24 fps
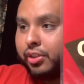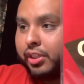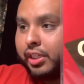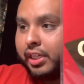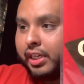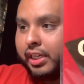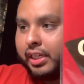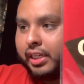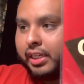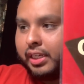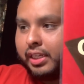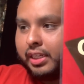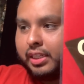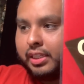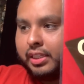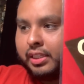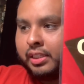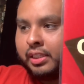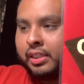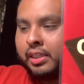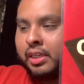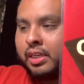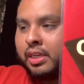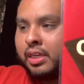is
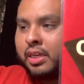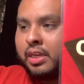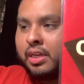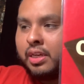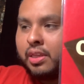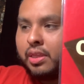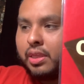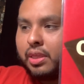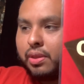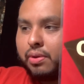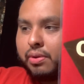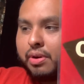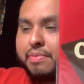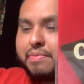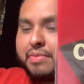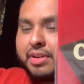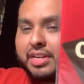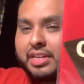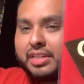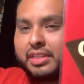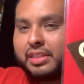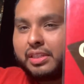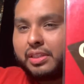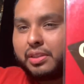3
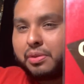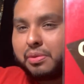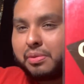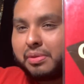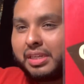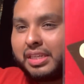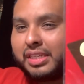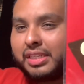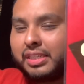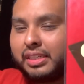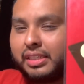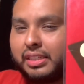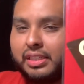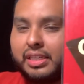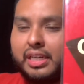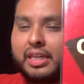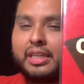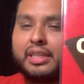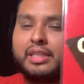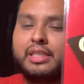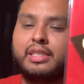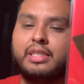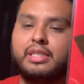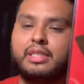minutes and 26
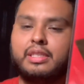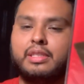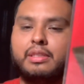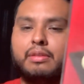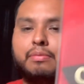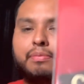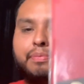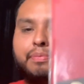seconds.